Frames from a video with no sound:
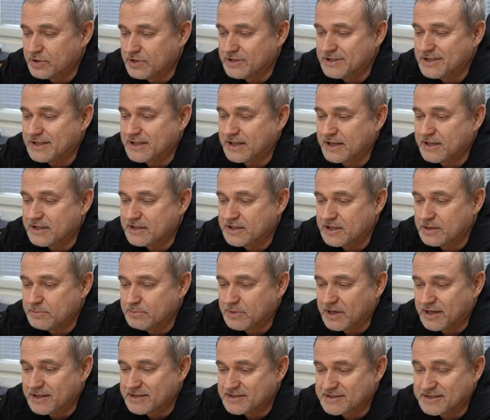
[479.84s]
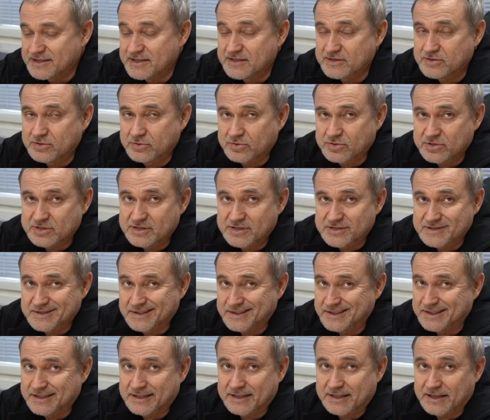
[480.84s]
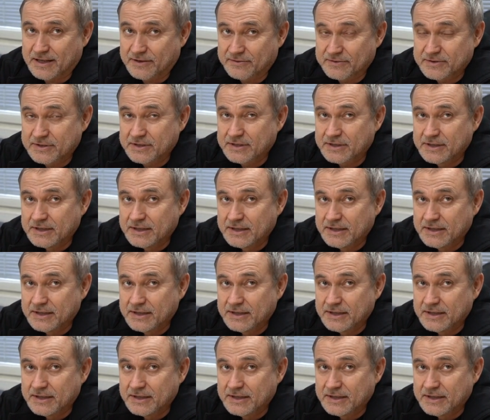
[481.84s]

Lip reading: indicated by sensors in the aircraft.